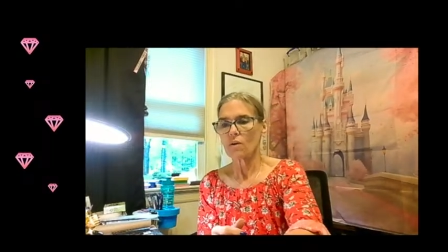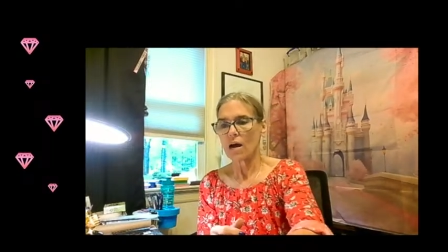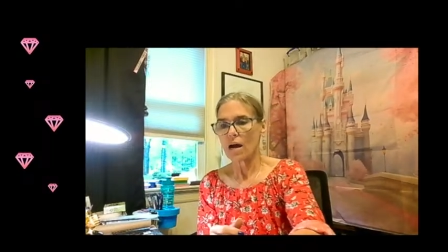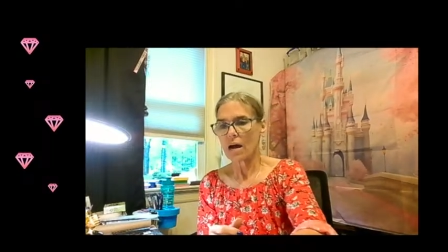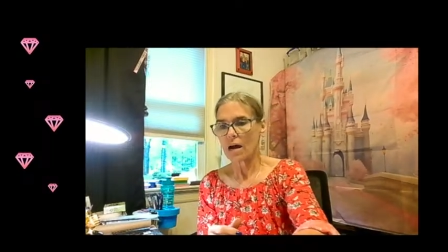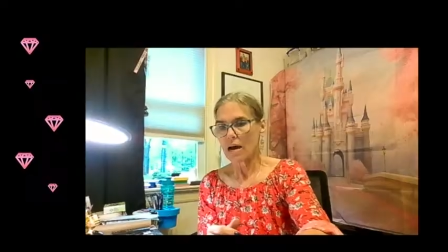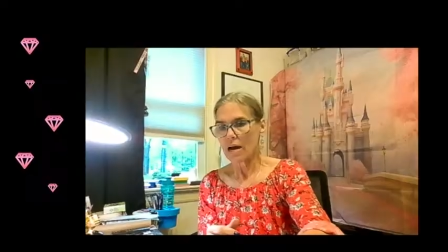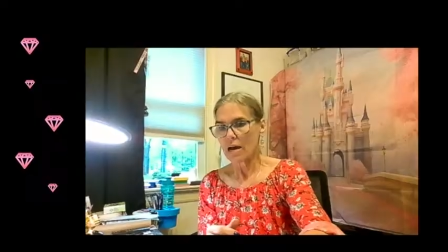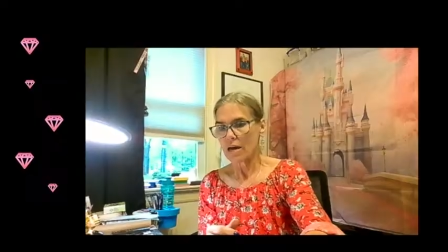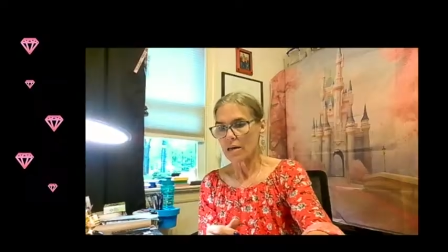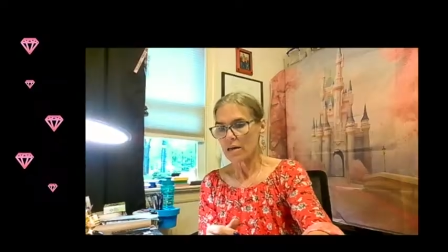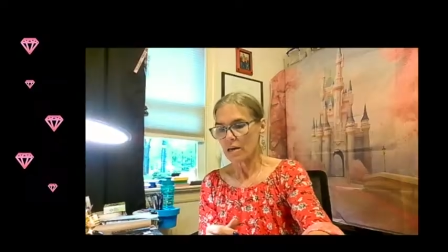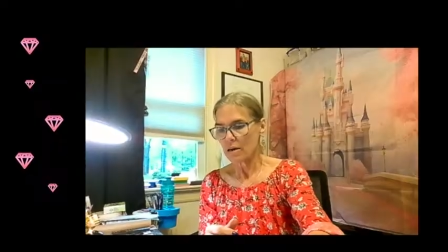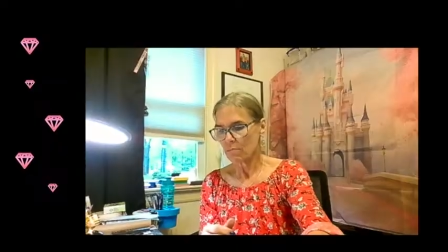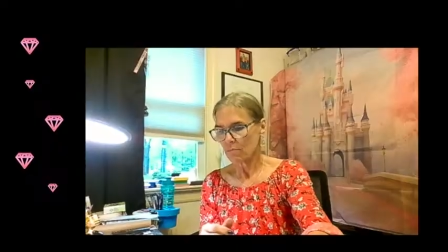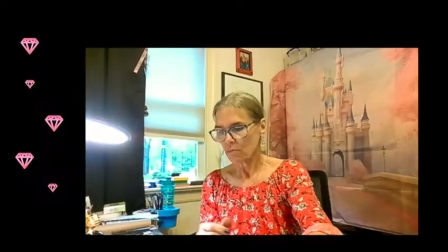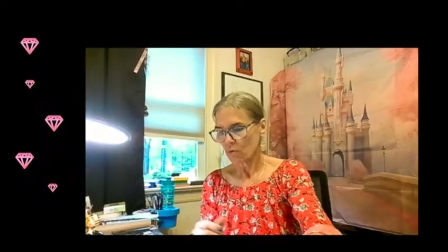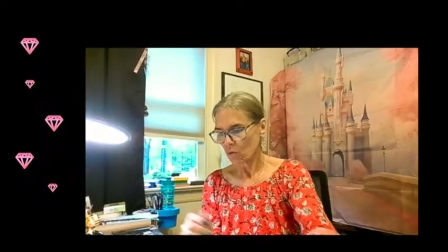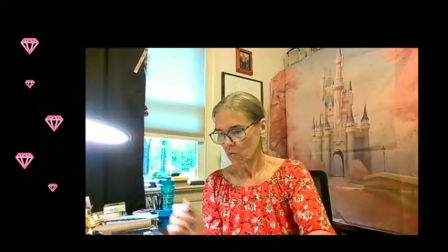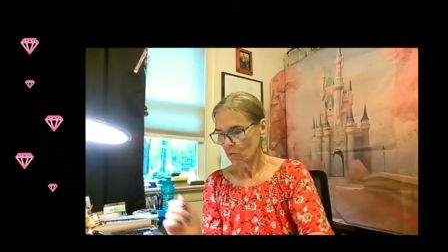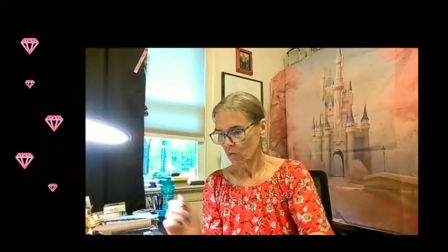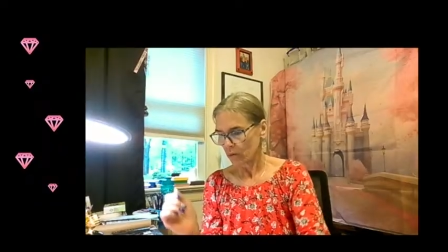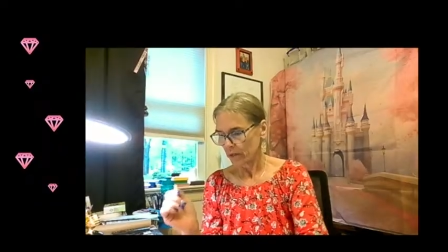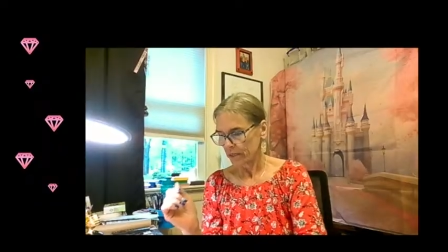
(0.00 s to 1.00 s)
I am
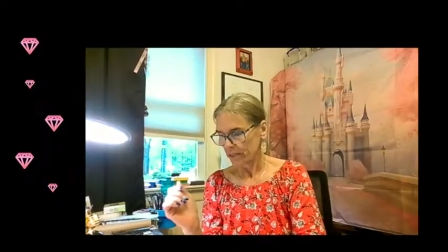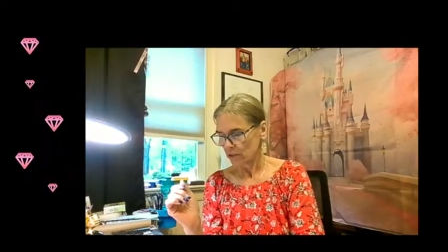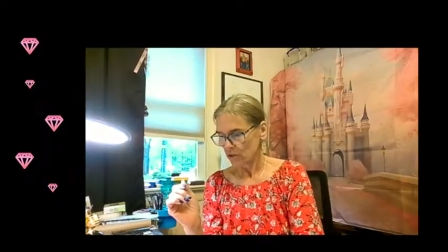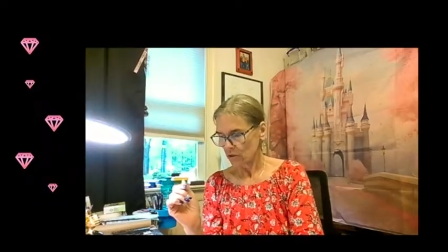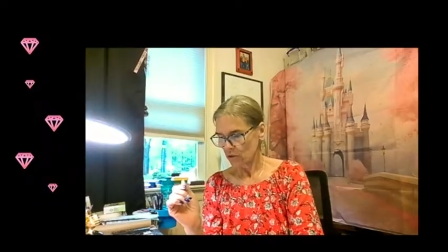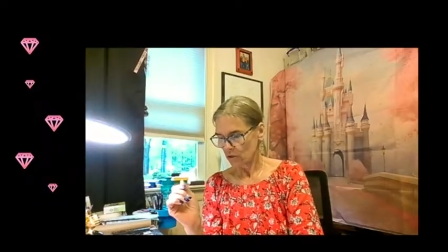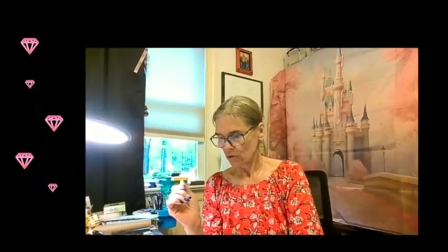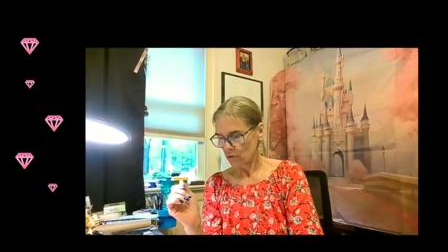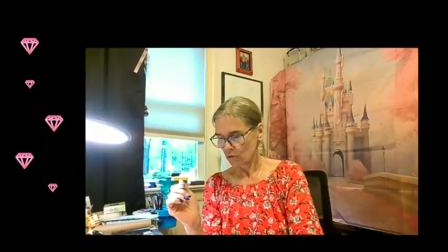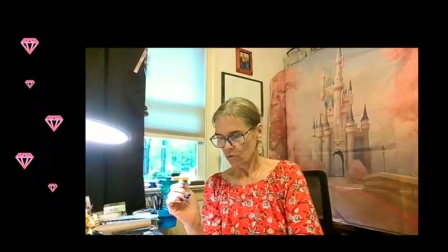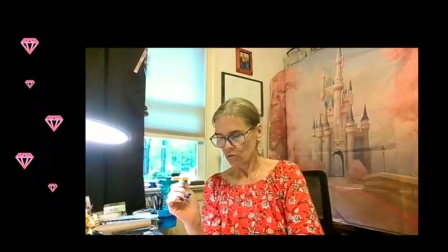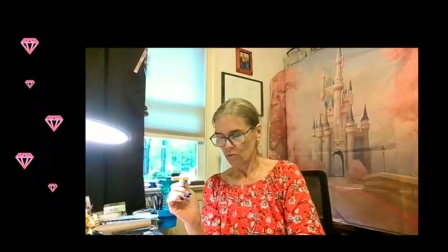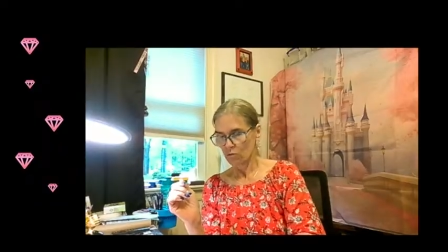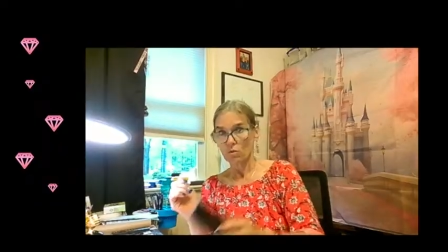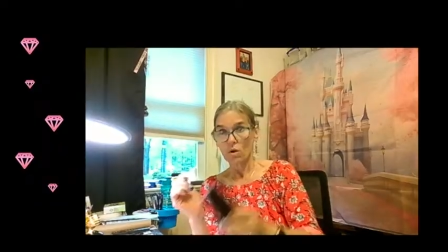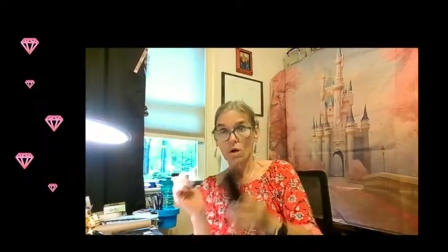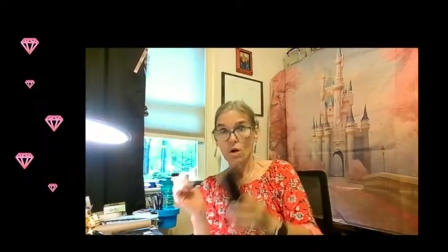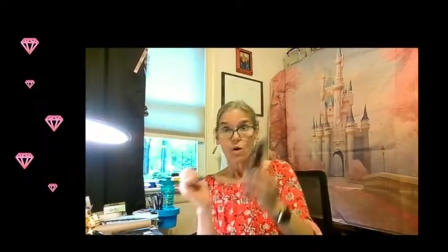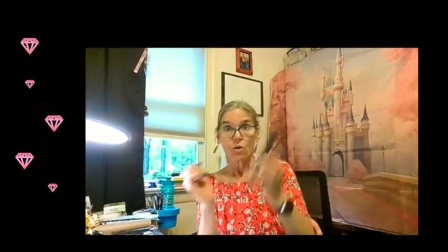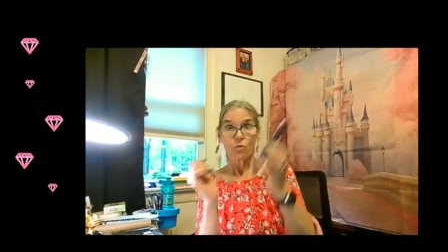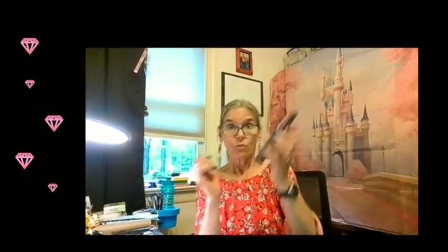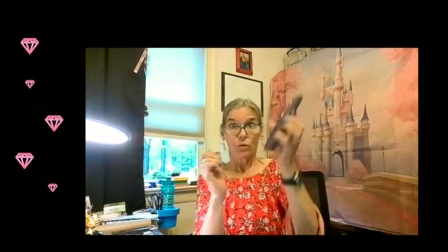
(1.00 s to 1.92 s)
going to